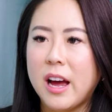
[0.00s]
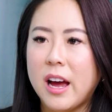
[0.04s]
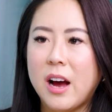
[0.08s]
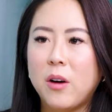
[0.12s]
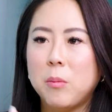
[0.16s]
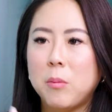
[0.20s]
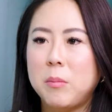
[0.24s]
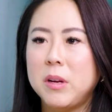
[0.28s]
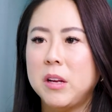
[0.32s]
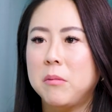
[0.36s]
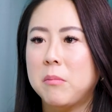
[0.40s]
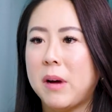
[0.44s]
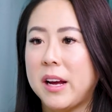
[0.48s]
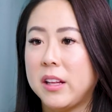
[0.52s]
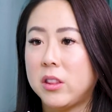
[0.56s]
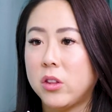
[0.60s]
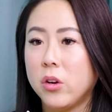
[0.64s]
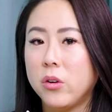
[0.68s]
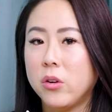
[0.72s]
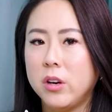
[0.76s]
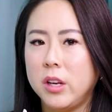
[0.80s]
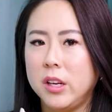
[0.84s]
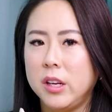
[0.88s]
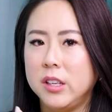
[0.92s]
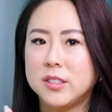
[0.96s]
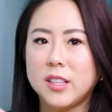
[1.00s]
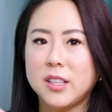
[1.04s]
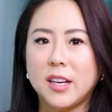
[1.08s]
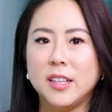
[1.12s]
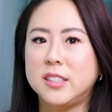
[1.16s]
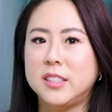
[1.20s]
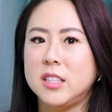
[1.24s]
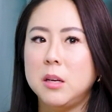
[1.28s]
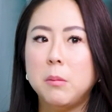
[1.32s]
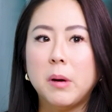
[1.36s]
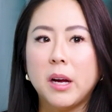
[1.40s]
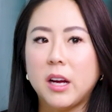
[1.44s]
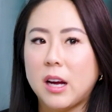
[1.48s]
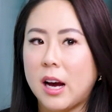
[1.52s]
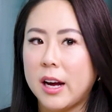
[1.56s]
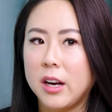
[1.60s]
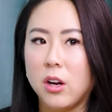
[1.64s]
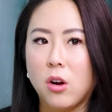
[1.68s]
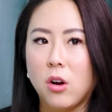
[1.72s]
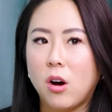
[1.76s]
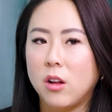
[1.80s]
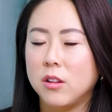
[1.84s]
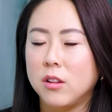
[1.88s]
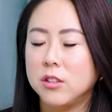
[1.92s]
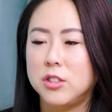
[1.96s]
Now I'm in my 30s. I see my
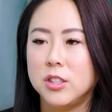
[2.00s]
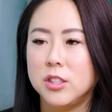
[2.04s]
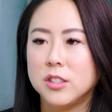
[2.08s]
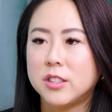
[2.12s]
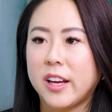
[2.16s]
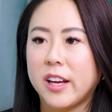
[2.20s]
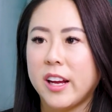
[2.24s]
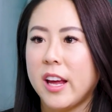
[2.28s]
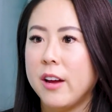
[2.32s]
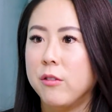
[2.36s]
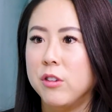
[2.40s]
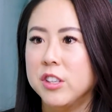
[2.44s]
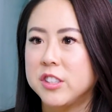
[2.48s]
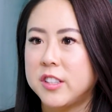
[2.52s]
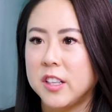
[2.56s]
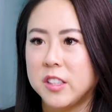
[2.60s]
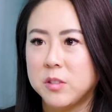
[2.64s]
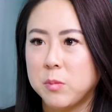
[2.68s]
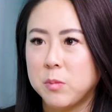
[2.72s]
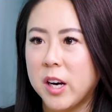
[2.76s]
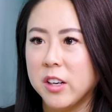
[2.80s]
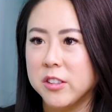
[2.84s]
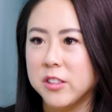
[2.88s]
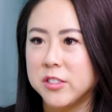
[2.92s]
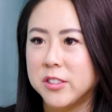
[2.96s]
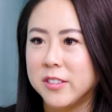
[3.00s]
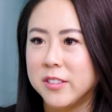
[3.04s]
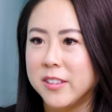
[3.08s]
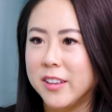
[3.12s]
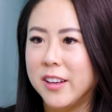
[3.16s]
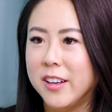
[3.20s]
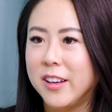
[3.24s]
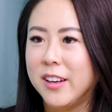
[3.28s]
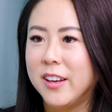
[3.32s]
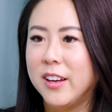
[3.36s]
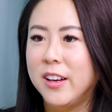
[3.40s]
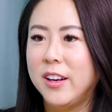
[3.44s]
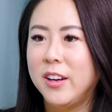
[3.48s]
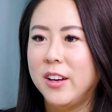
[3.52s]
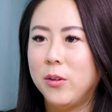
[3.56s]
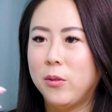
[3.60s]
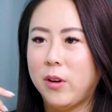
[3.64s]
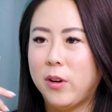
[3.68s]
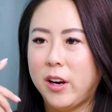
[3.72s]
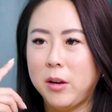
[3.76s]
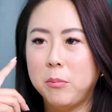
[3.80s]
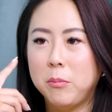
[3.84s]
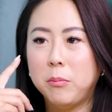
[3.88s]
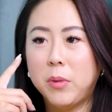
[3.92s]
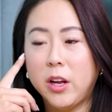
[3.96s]
gynecologist like every 6 months,
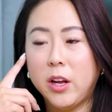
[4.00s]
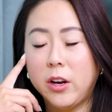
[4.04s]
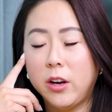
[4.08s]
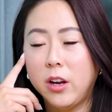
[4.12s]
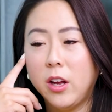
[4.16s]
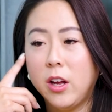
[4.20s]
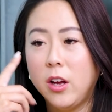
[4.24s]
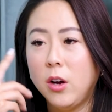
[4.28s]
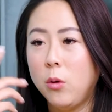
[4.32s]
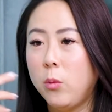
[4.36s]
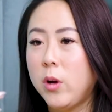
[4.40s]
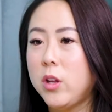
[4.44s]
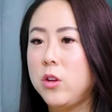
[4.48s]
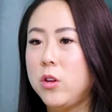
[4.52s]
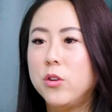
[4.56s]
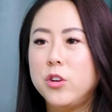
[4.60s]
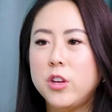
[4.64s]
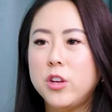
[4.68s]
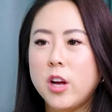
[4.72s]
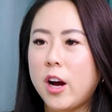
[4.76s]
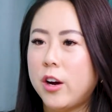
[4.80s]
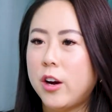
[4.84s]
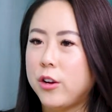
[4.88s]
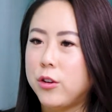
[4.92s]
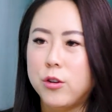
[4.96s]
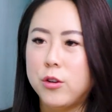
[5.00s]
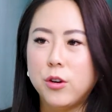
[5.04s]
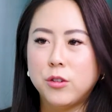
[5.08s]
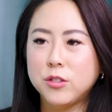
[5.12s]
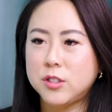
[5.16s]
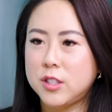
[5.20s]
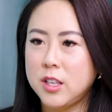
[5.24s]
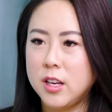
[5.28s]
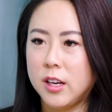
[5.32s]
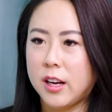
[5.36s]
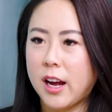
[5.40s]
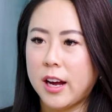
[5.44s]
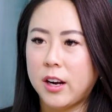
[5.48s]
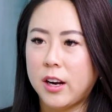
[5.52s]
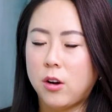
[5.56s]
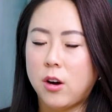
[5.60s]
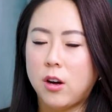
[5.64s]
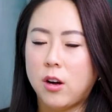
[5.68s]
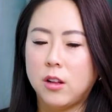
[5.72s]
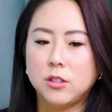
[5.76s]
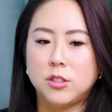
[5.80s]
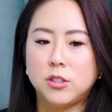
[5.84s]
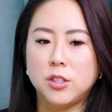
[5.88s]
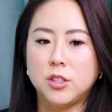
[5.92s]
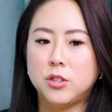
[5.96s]
right? But when you're young, you don't see a
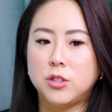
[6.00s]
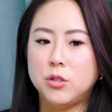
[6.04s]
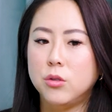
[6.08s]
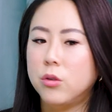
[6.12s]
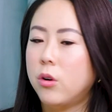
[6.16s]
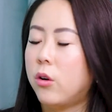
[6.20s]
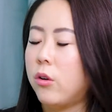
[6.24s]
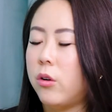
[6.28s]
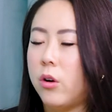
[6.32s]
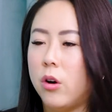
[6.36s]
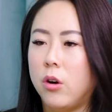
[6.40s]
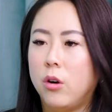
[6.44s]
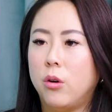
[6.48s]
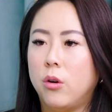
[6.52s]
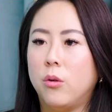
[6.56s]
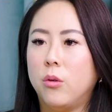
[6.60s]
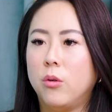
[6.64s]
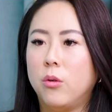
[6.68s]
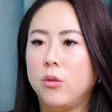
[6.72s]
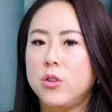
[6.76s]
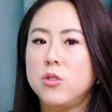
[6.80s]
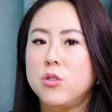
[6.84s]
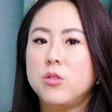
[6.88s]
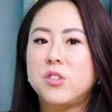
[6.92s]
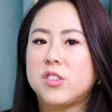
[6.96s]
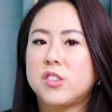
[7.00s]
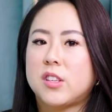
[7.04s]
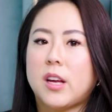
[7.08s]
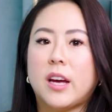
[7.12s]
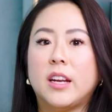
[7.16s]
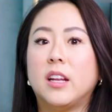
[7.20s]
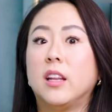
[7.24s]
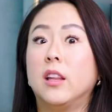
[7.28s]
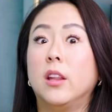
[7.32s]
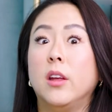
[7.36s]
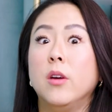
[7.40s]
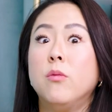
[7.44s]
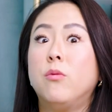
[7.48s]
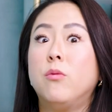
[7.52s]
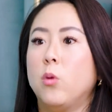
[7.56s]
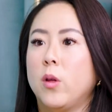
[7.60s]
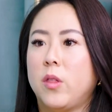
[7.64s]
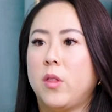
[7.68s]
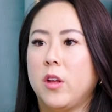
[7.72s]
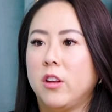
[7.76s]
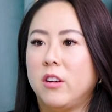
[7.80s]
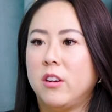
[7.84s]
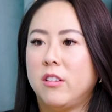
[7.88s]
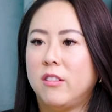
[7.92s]
gynecologist. You don't know. You just kind of live with it.